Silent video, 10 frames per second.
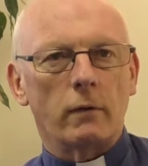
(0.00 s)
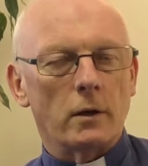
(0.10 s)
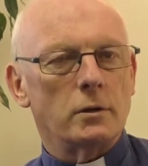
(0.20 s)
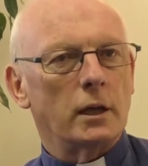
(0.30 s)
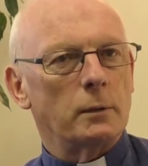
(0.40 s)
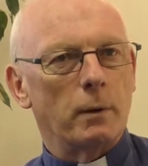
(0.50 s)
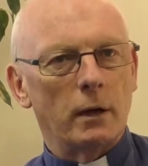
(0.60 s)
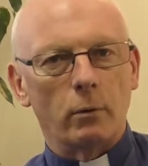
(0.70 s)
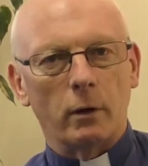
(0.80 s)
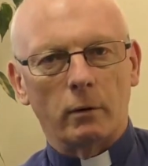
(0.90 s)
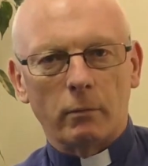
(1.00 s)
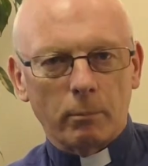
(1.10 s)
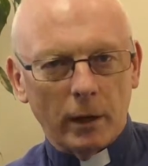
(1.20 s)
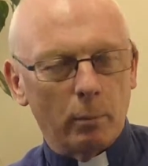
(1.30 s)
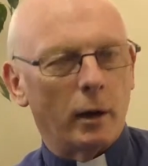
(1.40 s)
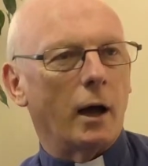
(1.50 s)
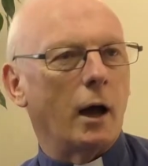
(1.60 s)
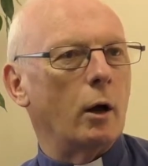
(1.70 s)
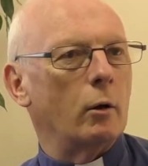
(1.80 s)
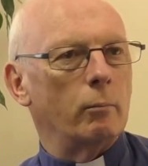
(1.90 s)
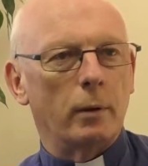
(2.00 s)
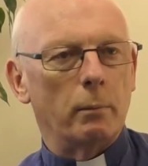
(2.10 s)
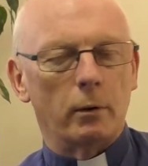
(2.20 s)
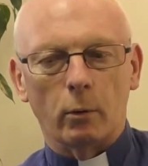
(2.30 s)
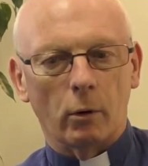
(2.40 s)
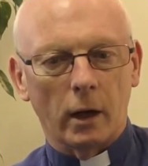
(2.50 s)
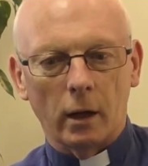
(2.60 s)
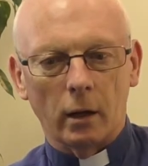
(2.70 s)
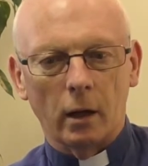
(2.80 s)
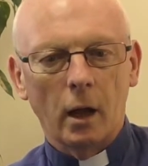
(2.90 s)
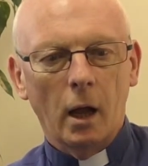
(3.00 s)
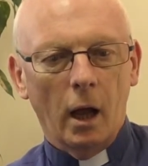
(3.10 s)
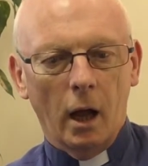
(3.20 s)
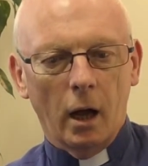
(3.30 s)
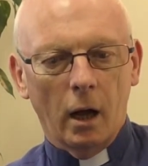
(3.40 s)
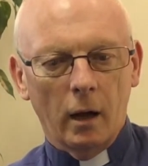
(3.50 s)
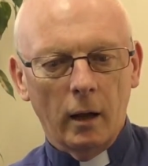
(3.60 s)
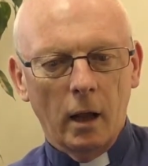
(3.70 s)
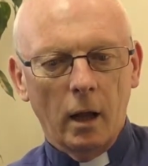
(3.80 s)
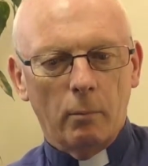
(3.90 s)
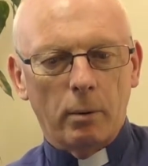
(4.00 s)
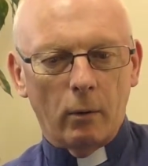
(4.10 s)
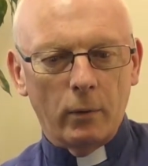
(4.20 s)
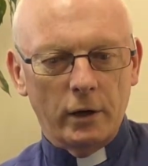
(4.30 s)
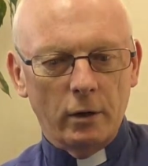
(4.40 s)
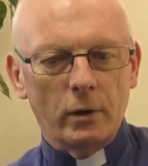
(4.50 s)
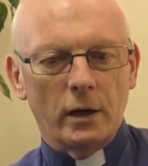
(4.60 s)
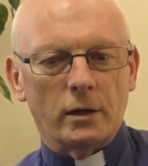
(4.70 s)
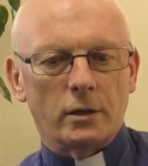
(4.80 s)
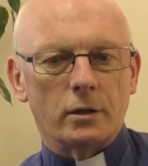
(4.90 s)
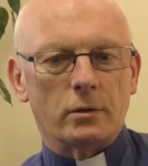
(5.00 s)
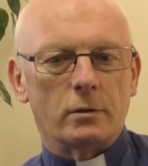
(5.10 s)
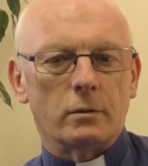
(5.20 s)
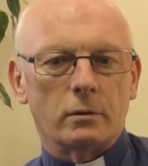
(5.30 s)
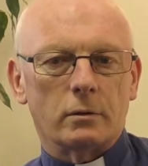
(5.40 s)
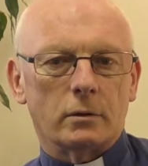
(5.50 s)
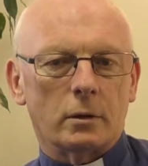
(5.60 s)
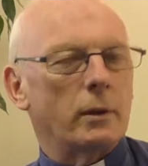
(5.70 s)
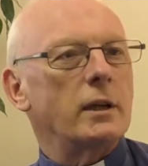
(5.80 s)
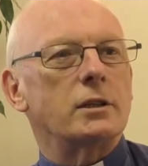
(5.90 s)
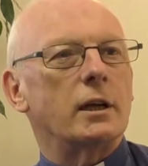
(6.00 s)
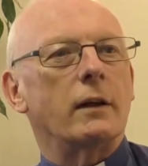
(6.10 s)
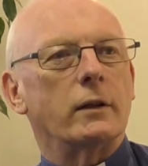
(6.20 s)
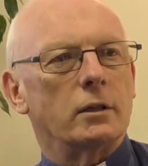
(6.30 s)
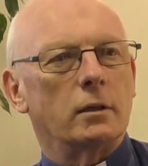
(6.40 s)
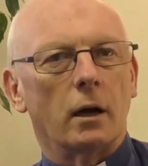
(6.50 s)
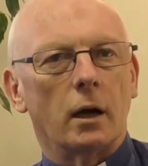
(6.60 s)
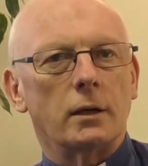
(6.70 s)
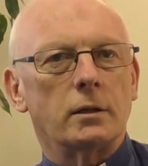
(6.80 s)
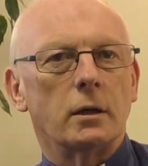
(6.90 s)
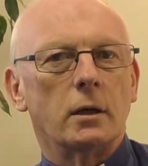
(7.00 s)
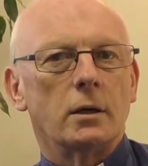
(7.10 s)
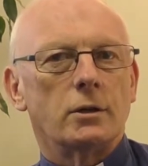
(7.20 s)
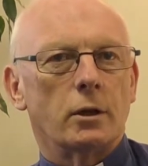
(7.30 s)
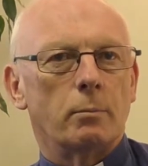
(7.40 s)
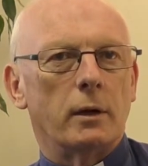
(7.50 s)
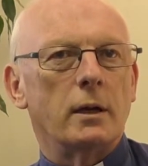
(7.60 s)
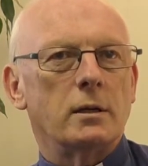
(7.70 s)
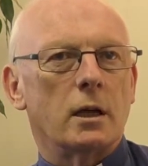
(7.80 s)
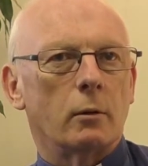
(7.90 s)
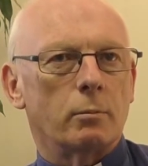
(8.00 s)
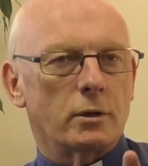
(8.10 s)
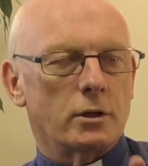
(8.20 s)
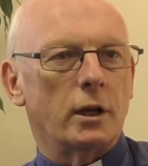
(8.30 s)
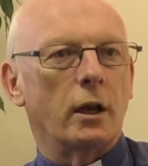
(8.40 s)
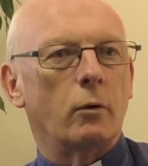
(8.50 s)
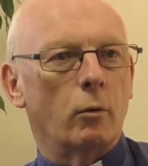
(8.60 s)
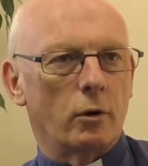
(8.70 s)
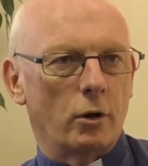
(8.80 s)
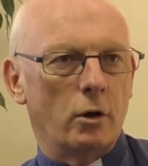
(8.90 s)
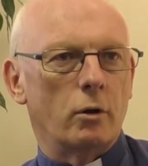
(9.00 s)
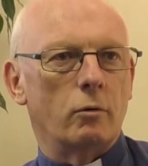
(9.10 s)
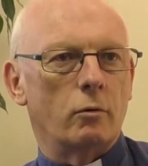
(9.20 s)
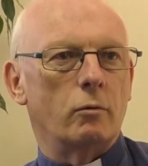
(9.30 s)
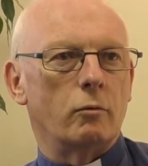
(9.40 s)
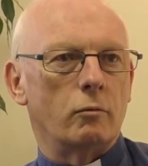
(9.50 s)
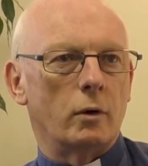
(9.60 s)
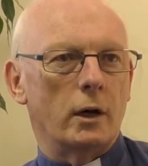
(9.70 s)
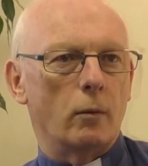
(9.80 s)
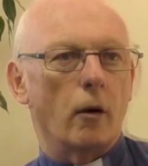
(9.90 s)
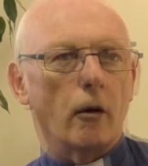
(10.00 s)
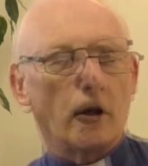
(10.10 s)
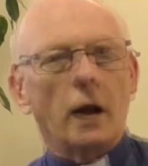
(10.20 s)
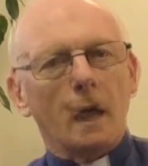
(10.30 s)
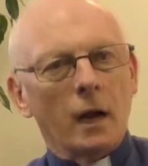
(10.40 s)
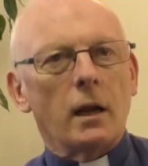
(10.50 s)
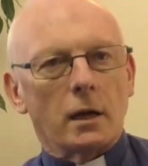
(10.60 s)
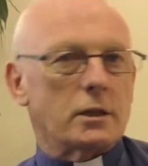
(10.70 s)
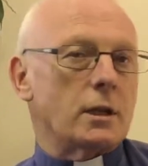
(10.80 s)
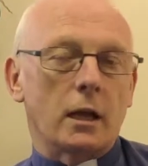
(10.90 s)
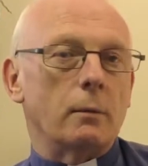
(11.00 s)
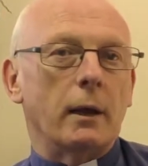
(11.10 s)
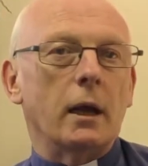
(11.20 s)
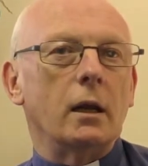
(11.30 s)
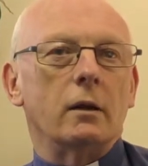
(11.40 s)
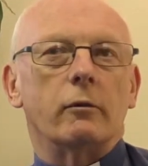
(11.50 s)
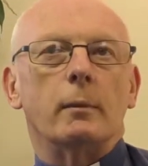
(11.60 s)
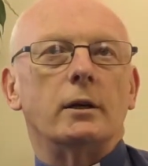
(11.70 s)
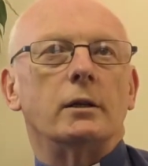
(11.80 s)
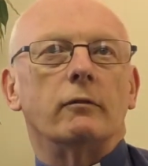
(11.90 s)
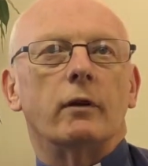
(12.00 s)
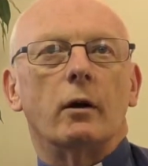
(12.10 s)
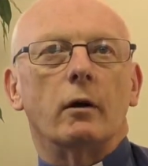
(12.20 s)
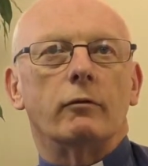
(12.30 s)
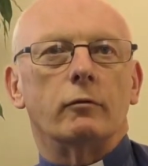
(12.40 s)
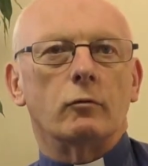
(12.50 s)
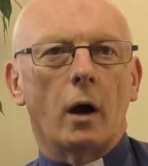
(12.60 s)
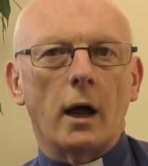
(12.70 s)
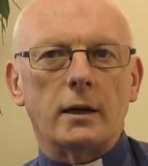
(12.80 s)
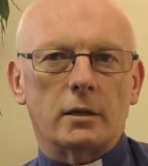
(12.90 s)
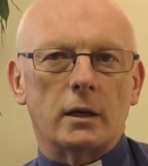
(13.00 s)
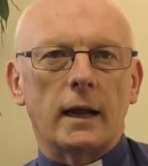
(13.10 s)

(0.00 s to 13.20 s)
of those things. Be with people at home, people who are ill, but we do need to do some things together tonight, so please help us seek what you really want. And I like to say at the beginning of a meeting very often, right,